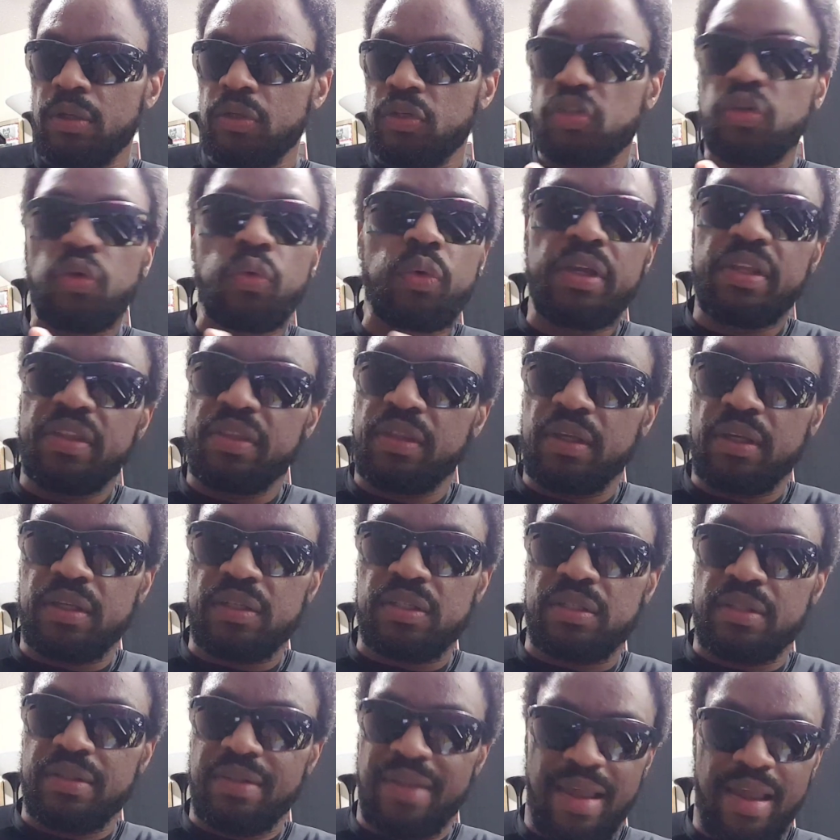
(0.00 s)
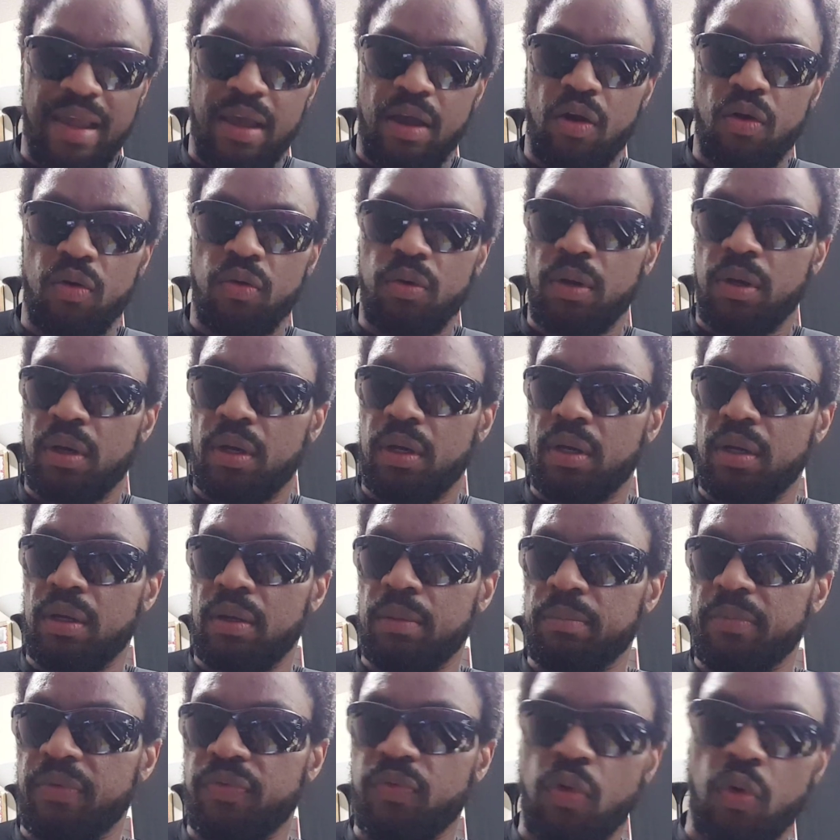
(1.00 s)
doing this now,
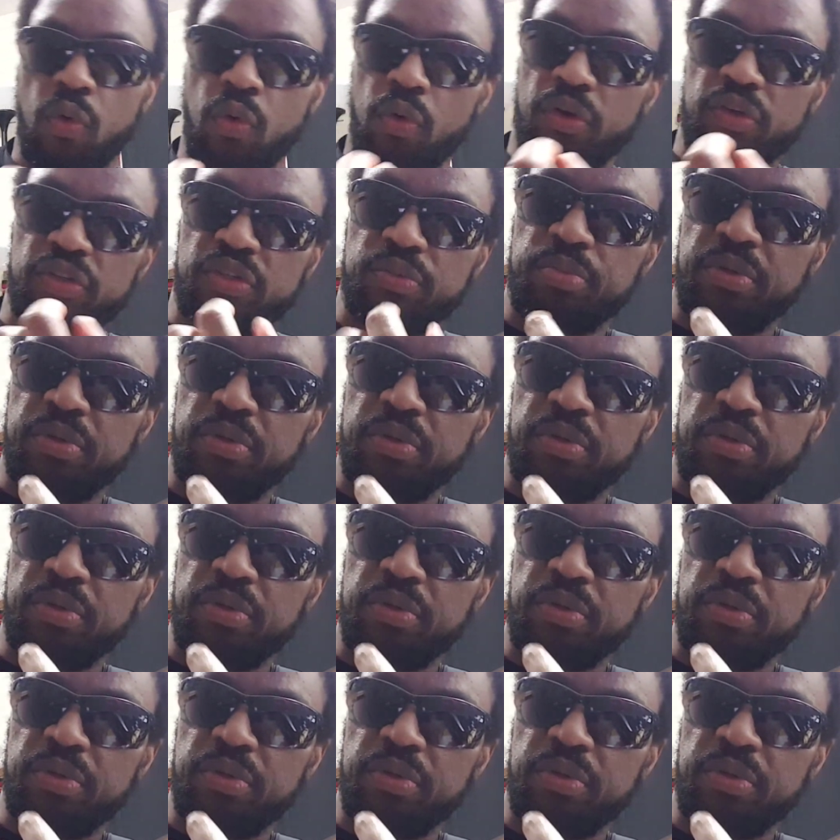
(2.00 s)
of course,